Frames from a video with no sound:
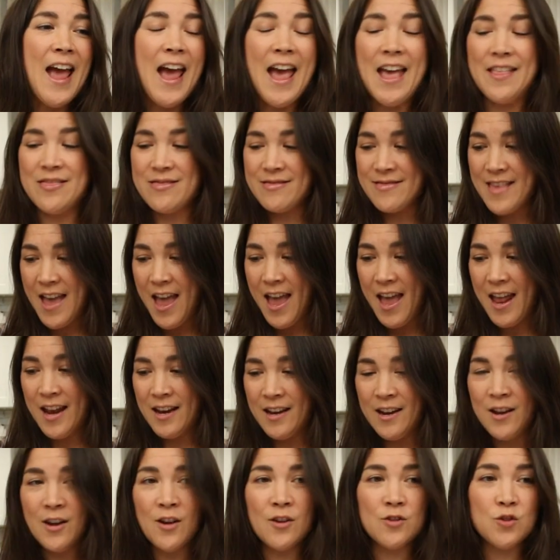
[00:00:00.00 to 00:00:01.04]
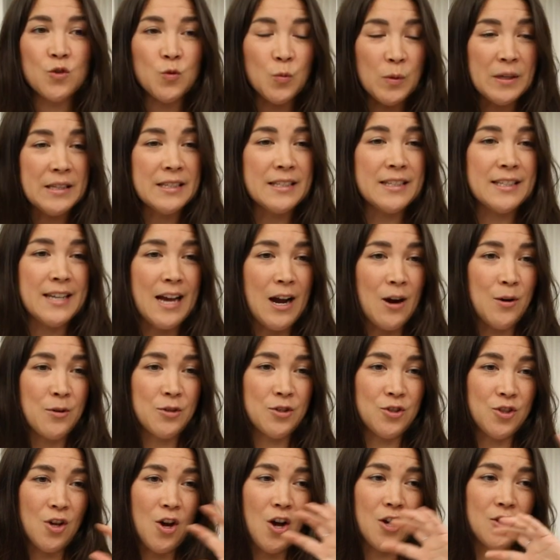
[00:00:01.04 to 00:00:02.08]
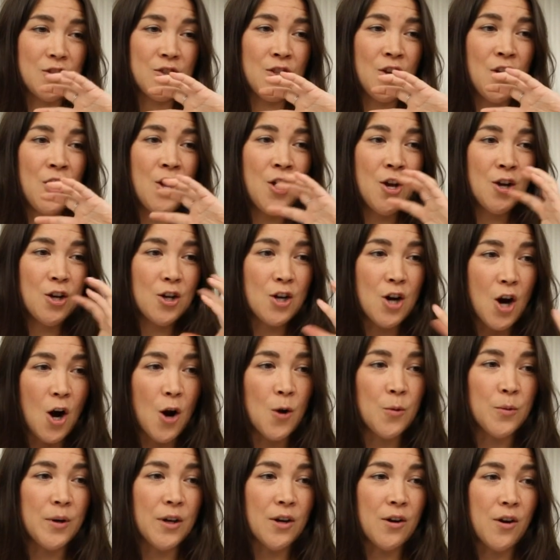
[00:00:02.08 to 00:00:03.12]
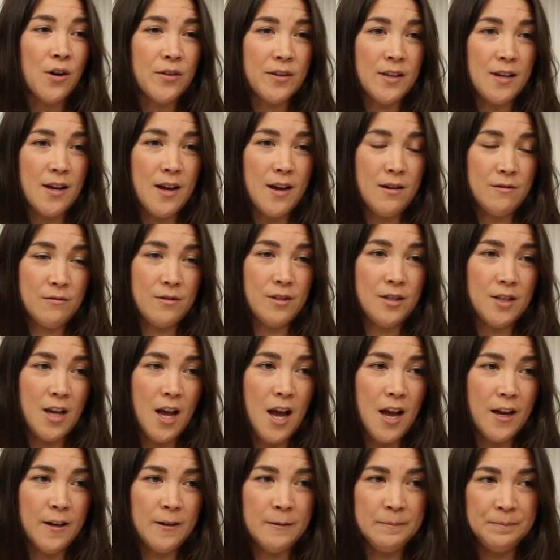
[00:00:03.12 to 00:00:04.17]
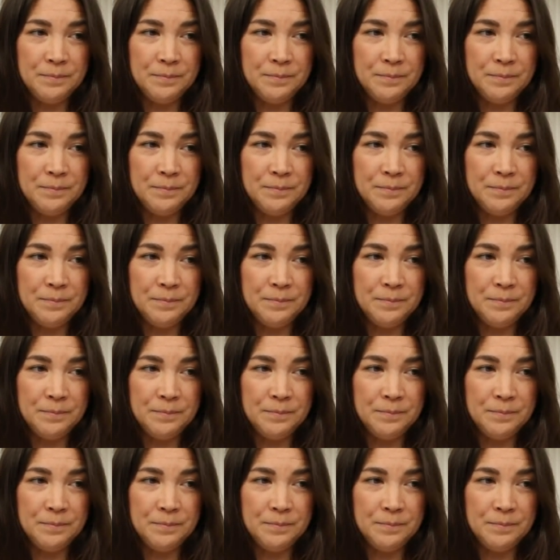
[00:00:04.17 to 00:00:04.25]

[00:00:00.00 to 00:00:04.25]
and then sweet and sour sauce coated on the outside.